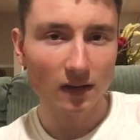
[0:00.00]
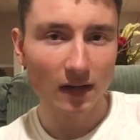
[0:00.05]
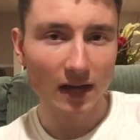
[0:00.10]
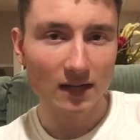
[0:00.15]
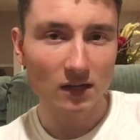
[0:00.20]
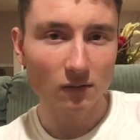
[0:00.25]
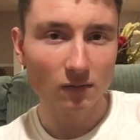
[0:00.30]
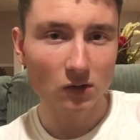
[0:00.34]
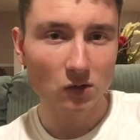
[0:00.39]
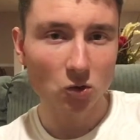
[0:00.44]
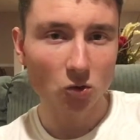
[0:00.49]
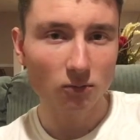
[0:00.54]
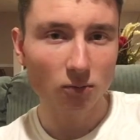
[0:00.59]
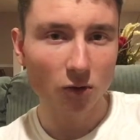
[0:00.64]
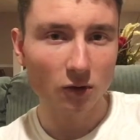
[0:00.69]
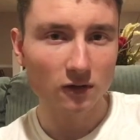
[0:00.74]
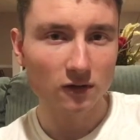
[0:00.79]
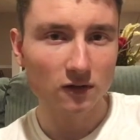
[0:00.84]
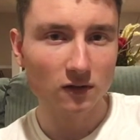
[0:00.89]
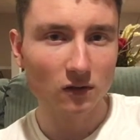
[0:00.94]
individual
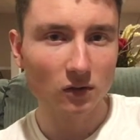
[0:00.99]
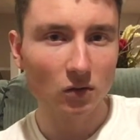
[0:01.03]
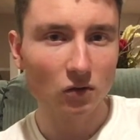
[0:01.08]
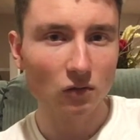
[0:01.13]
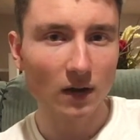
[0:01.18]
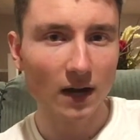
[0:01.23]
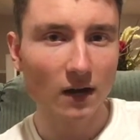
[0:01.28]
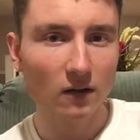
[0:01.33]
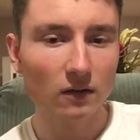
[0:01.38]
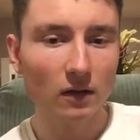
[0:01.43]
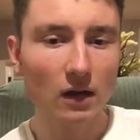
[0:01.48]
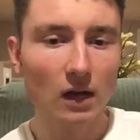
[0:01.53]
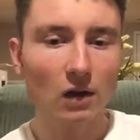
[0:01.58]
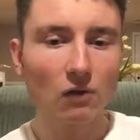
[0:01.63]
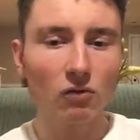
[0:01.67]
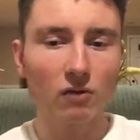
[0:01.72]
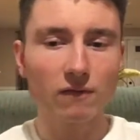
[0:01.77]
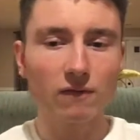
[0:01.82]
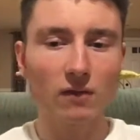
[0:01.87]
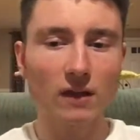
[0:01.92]
person in a crowd,
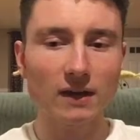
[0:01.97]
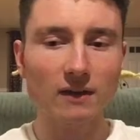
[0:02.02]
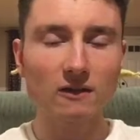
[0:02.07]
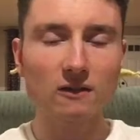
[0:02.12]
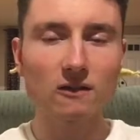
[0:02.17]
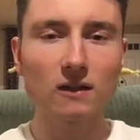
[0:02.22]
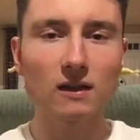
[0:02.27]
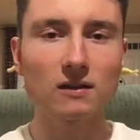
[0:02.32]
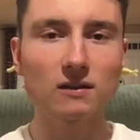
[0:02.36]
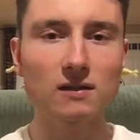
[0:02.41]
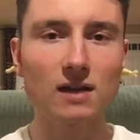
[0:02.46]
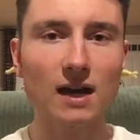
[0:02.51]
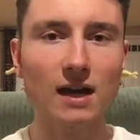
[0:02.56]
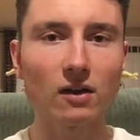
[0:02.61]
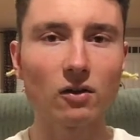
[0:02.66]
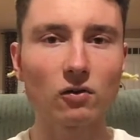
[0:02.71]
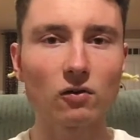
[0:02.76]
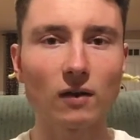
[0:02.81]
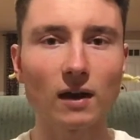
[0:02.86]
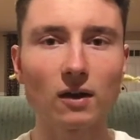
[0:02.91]
reflects the
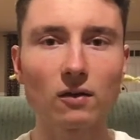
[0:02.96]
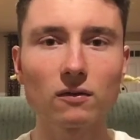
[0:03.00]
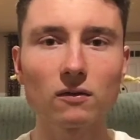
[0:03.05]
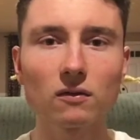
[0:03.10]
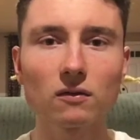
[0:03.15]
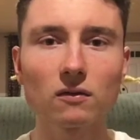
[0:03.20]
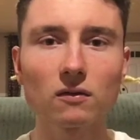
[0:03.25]
entire crowd,